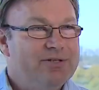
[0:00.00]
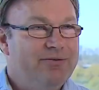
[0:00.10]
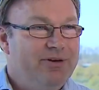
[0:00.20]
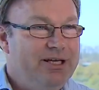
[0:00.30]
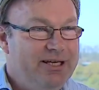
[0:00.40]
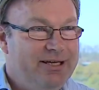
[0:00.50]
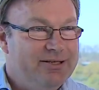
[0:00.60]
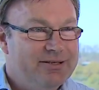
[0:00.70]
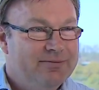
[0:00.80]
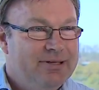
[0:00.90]
over 70
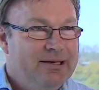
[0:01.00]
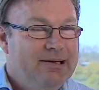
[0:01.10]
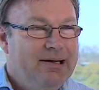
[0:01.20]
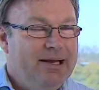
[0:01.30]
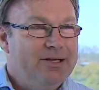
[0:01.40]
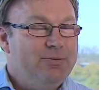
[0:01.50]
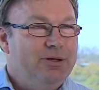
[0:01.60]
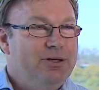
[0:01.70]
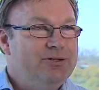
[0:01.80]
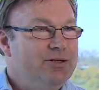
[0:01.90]
years, and it's
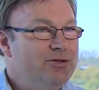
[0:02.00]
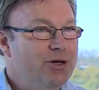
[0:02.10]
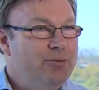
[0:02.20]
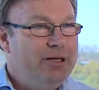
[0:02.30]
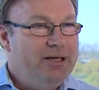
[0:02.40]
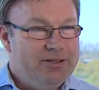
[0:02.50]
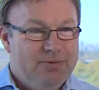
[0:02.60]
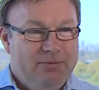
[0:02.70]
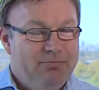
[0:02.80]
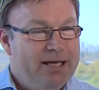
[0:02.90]
been used in Germany as,
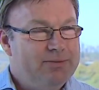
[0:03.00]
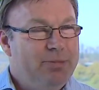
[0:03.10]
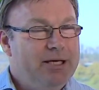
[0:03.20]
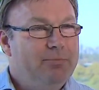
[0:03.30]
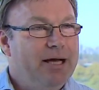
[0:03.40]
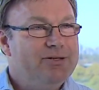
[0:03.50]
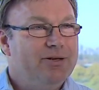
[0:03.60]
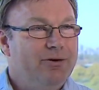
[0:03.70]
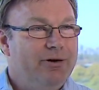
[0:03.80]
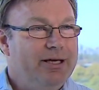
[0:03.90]
in, as big
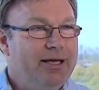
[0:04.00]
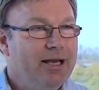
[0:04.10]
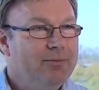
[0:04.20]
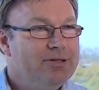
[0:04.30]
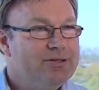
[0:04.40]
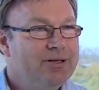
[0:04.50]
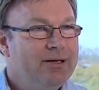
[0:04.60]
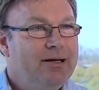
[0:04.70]
masonry elements